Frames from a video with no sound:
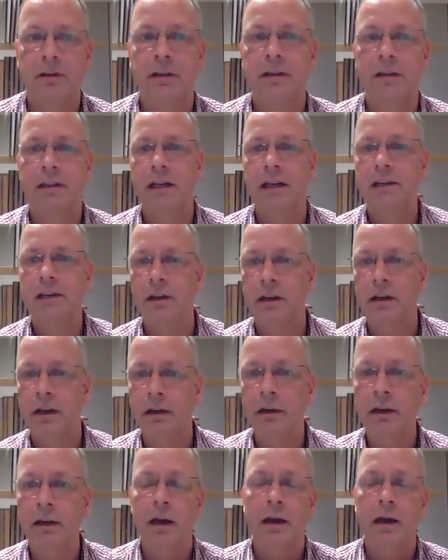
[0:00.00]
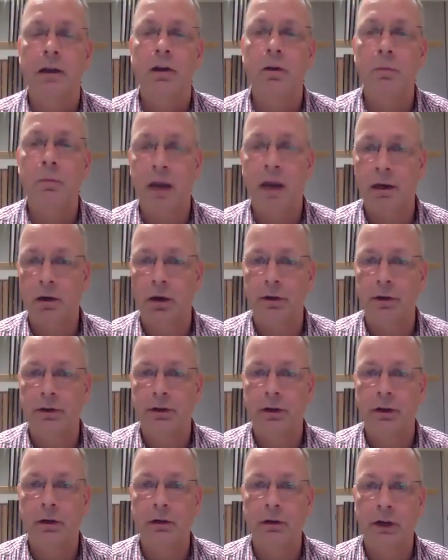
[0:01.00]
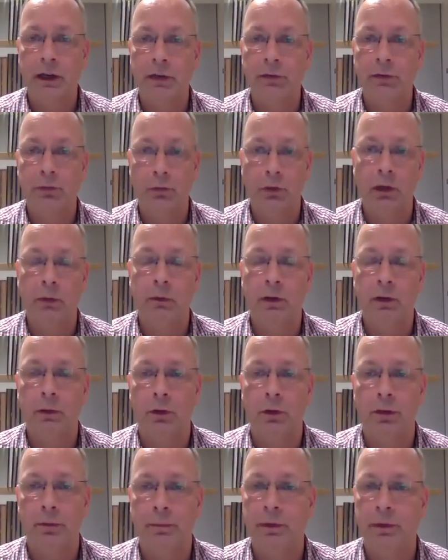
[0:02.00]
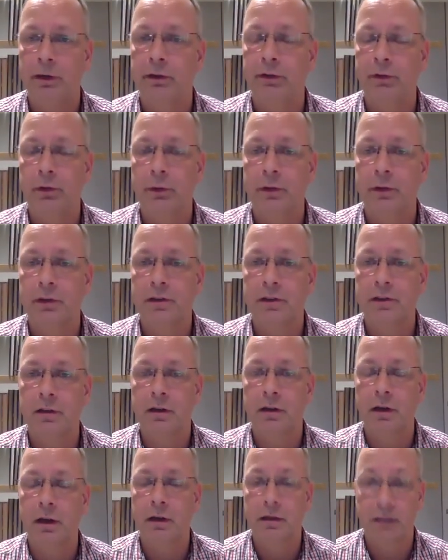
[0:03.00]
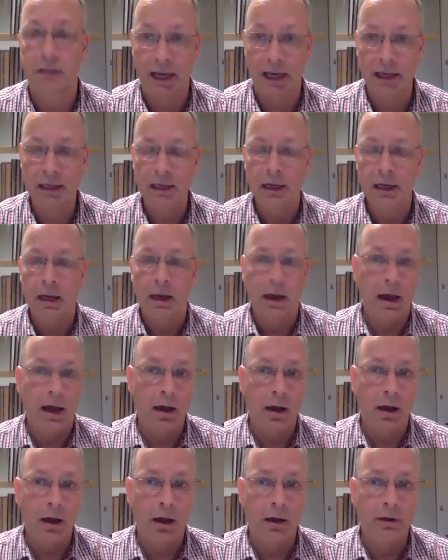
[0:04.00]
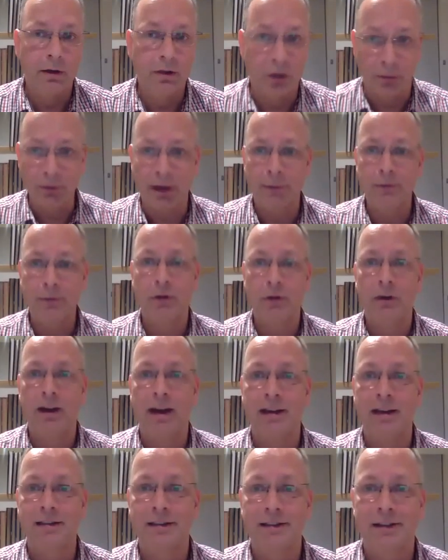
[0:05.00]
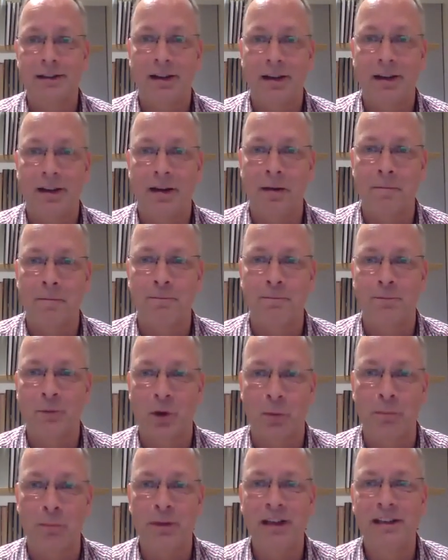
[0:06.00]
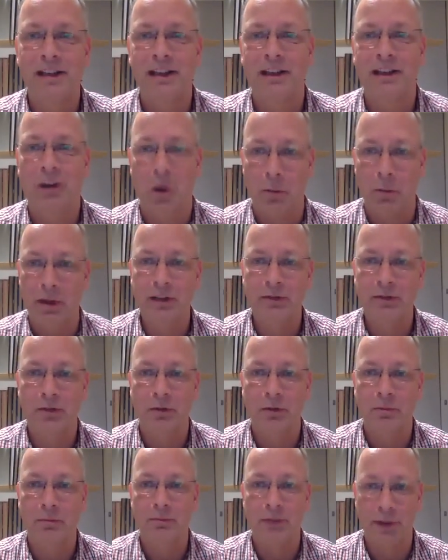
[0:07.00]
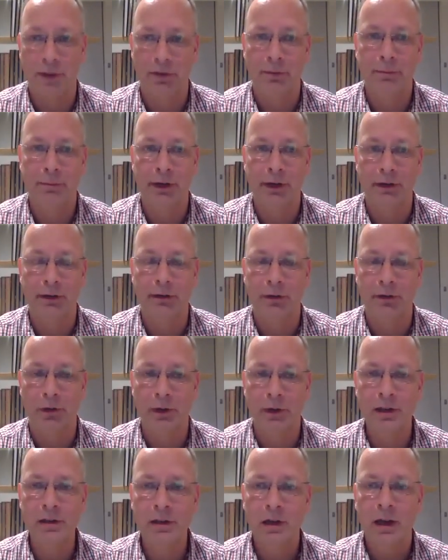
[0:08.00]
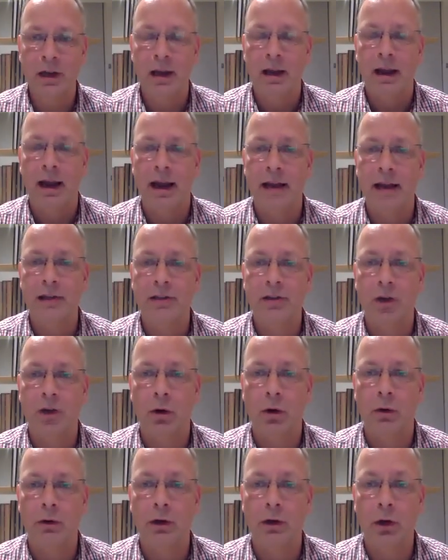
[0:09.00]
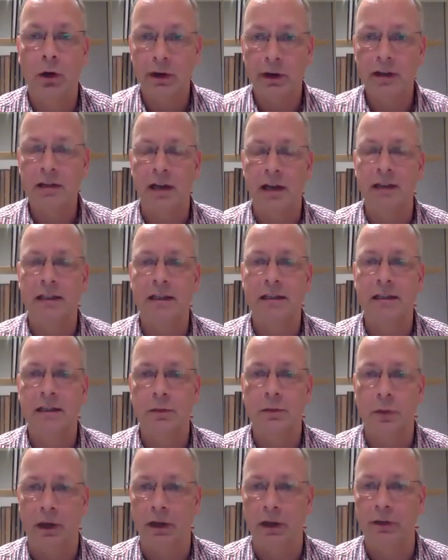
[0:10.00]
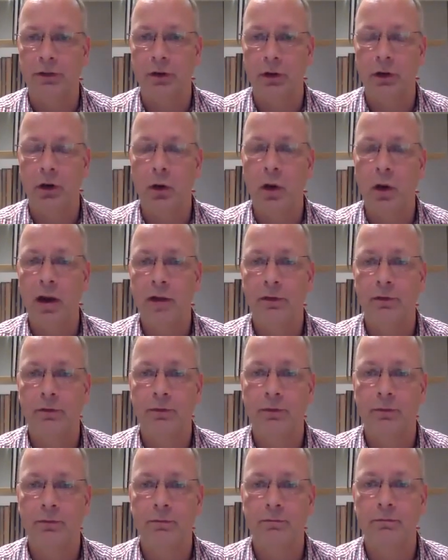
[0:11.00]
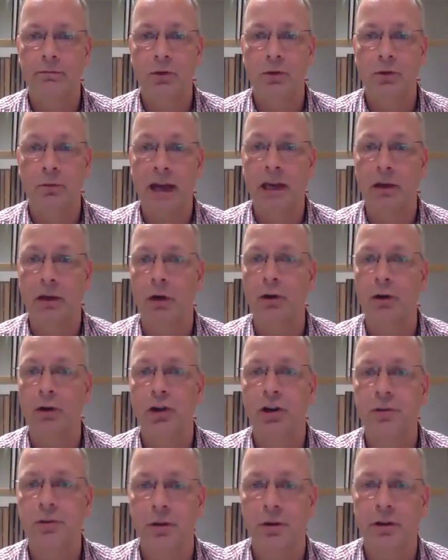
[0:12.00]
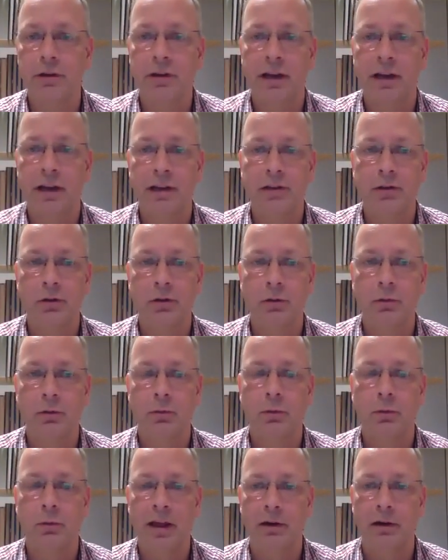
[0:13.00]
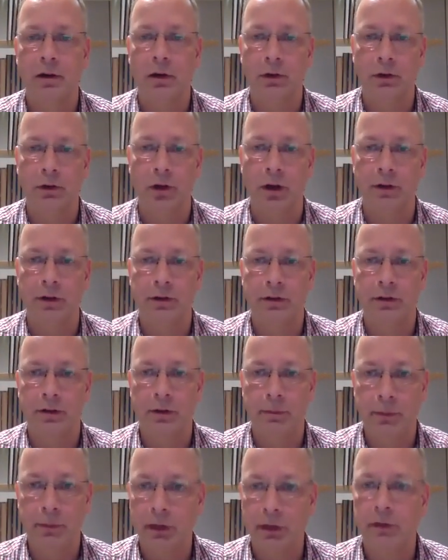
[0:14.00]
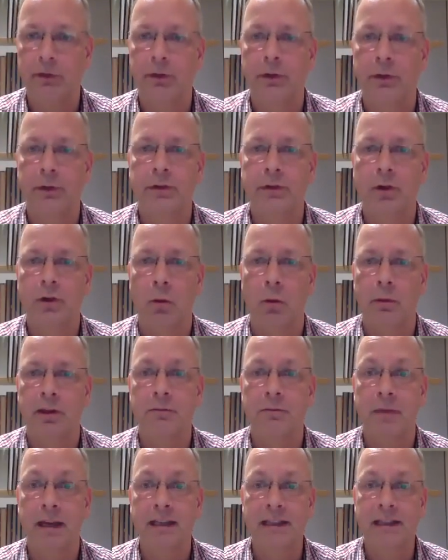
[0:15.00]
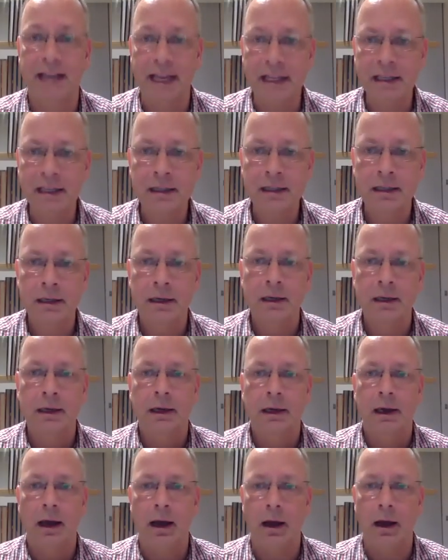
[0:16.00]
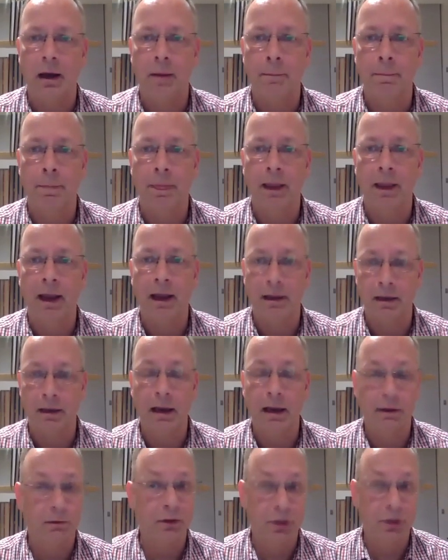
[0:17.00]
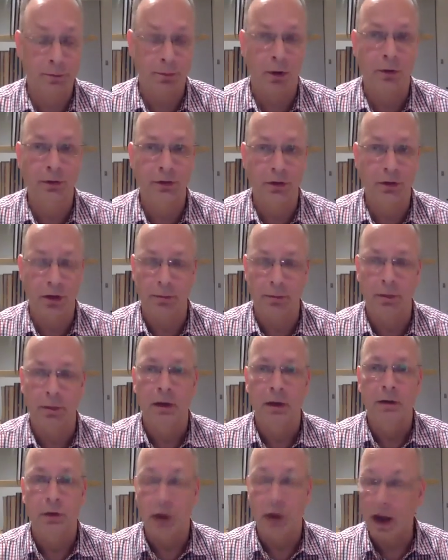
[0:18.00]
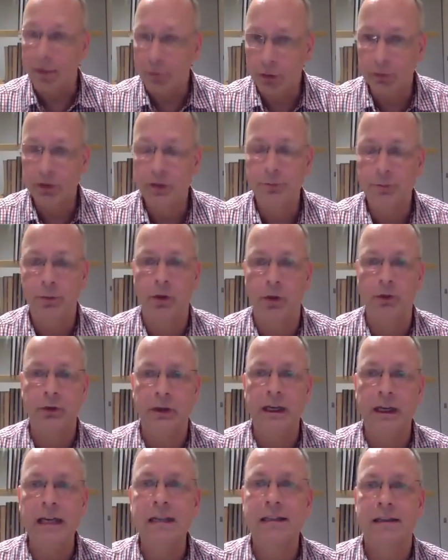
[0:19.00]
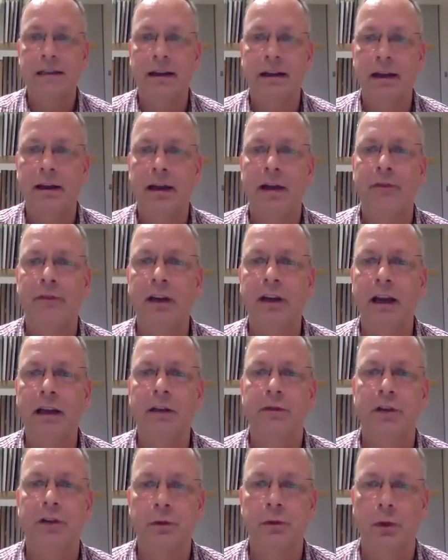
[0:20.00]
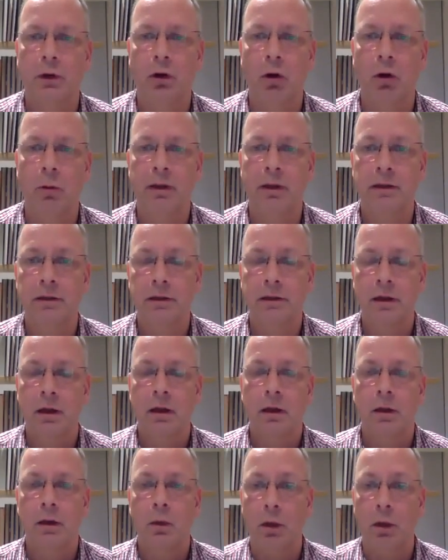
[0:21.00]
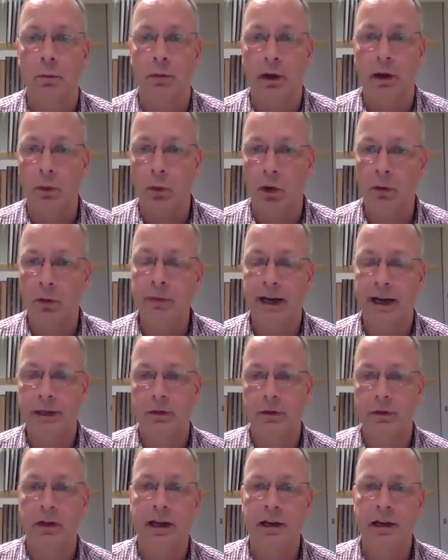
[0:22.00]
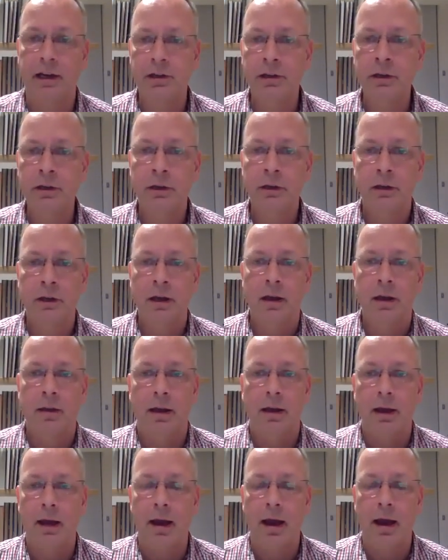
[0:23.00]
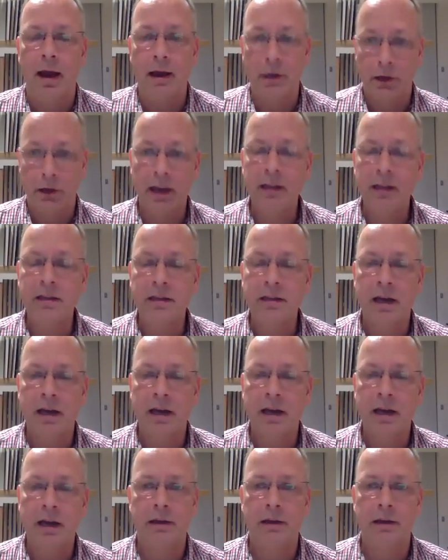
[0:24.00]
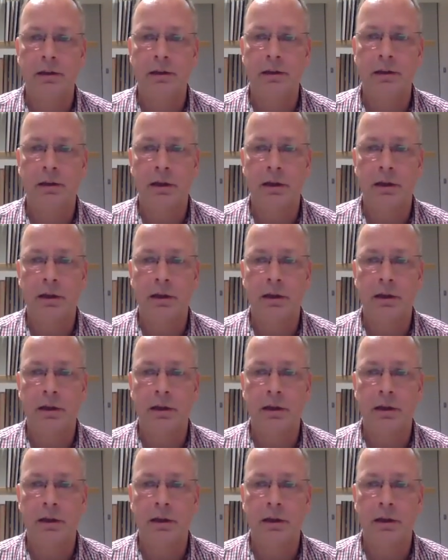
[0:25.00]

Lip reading: distinction here. You may not agree fully with what the peer reviewers said. Sometimes you get competing comments from different peer reviewers. And so you're a scientist as well, so you have to make your own judgment as to whether or not the peer reviewers' comments make sense, and then respond to them. So you have to respond to each and every individual comment one by one back to the editor. And you can say that